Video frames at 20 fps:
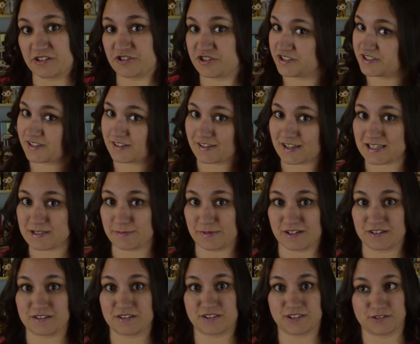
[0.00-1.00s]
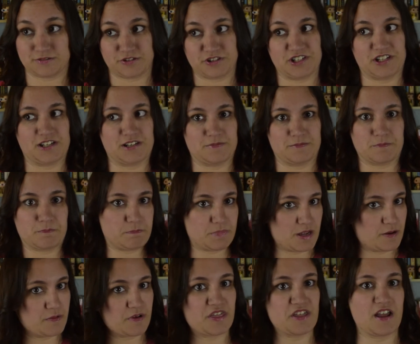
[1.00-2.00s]
She's a lesbian, so she can
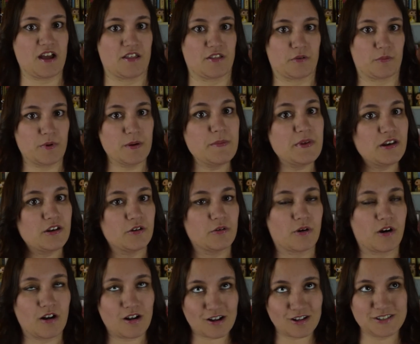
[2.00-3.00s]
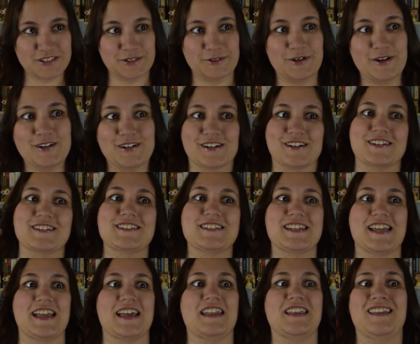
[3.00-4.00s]
be with the other women who are also hookers,
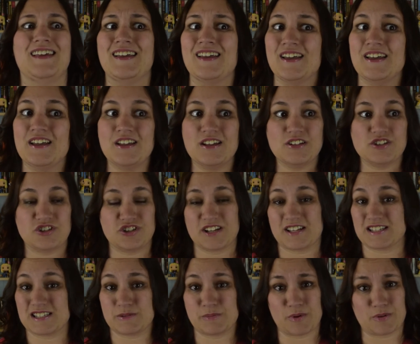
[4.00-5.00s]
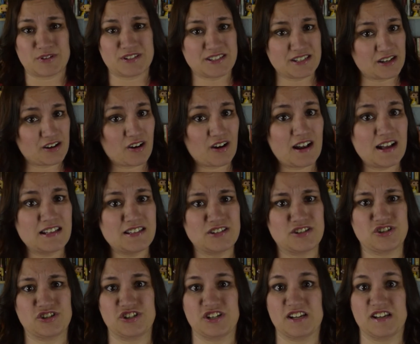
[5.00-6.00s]
and she can smoke
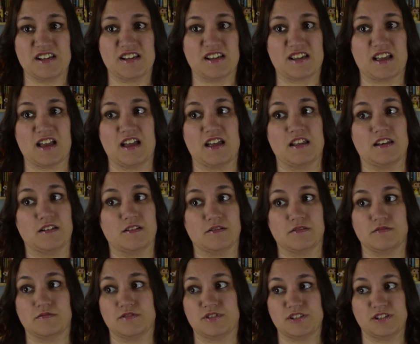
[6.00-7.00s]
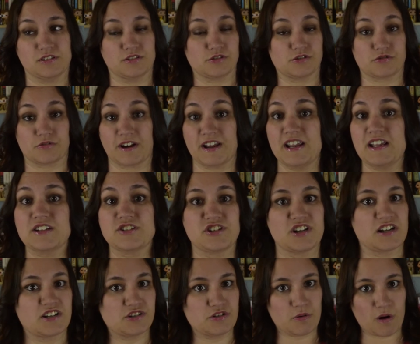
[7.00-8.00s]
cigarettes, she can still drink, she
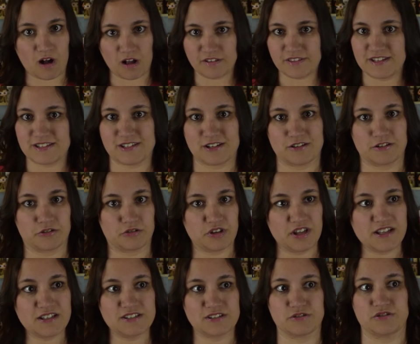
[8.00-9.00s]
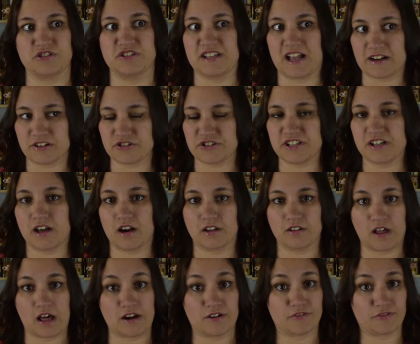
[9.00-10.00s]
can do all these other things, so she's actually got a
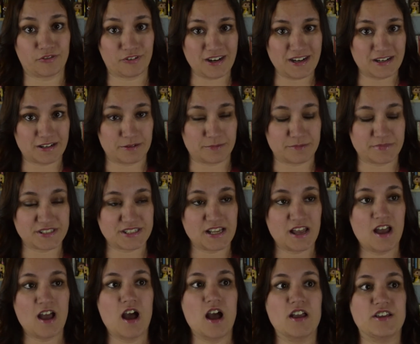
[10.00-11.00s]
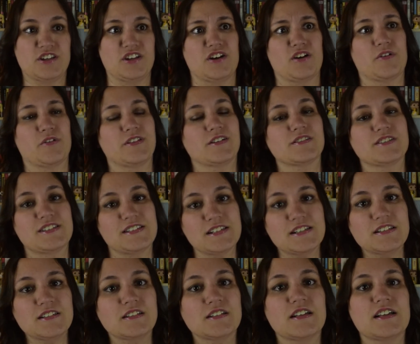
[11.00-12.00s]
lot of freedoms. You know, they'll
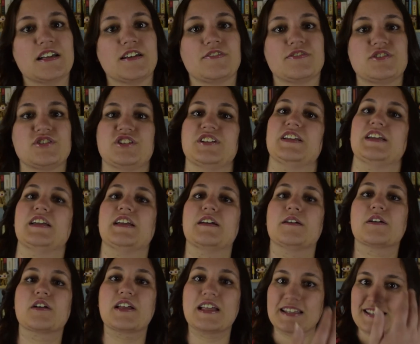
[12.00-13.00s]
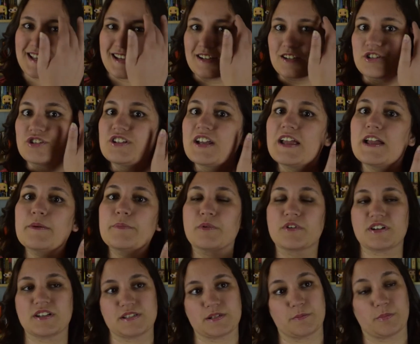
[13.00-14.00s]
still, if she gets out of shape or
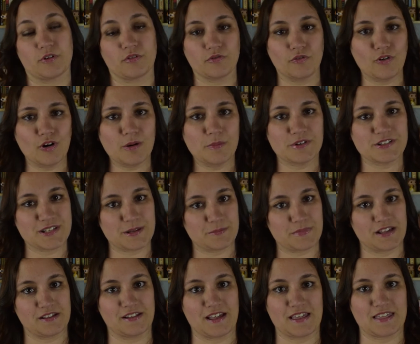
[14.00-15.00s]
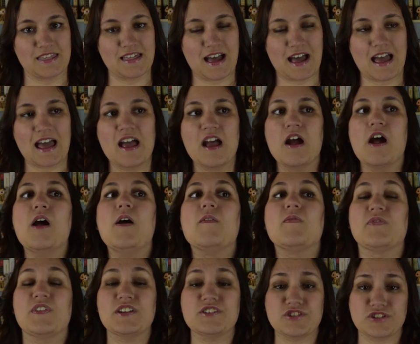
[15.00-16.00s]
doesn't perform or something like that,
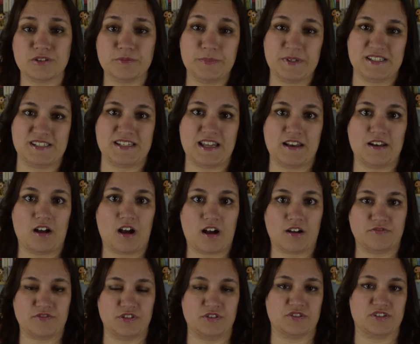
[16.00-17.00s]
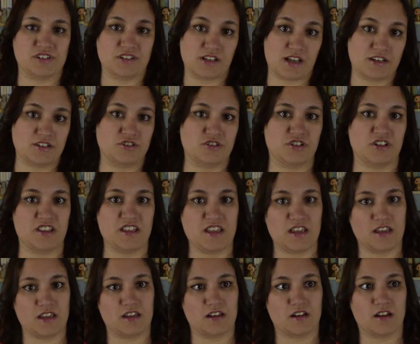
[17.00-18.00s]
then she'll be sent off to sludge
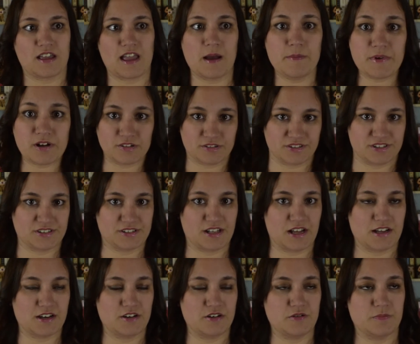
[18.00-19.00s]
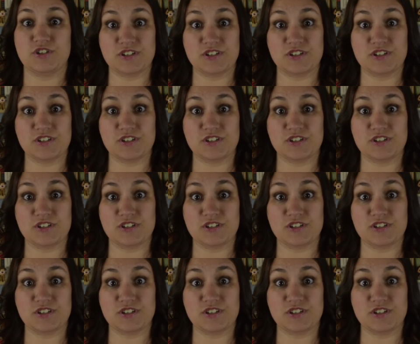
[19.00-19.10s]
the chemical sludge.